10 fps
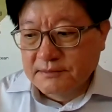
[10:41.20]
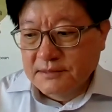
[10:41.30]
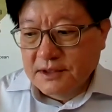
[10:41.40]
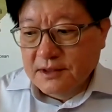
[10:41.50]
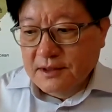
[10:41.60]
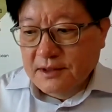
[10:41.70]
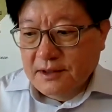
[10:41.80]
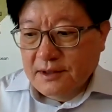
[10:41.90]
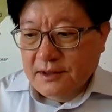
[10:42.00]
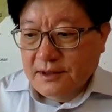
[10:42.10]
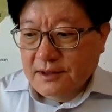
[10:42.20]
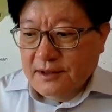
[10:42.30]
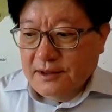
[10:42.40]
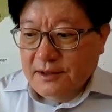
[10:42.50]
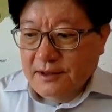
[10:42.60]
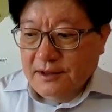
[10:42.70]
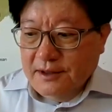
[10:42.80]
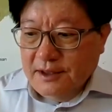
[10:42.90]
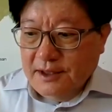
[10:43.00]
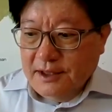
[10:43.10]

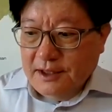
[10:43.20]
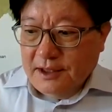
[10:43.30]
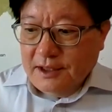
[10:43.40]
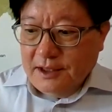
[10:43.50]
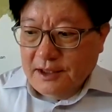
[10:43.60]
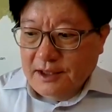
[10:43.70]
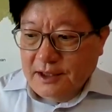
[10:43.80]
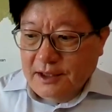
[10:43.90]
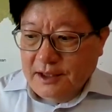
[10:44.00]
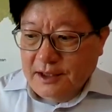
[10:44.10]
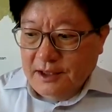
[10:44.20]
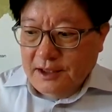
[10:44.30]
Nothing is said.